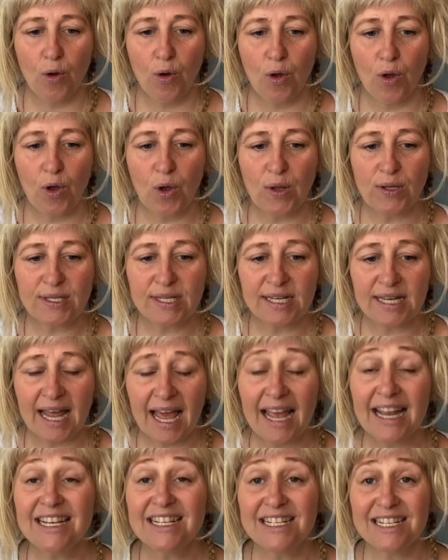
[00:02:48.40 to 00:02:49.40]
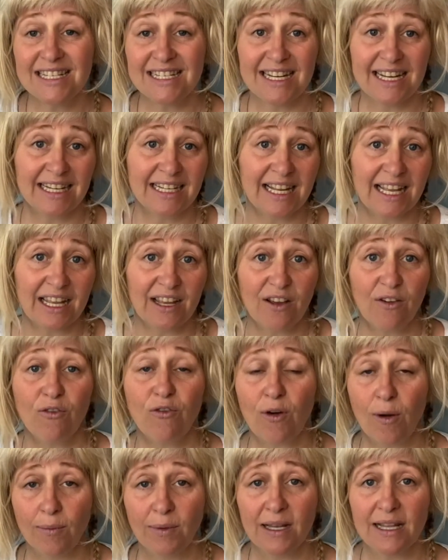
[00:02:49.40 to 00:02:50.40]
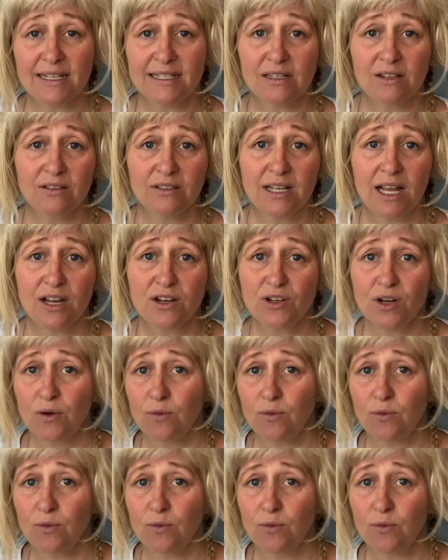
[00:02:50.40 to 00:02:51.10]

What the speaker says: It's an ancient technique from classical tantra,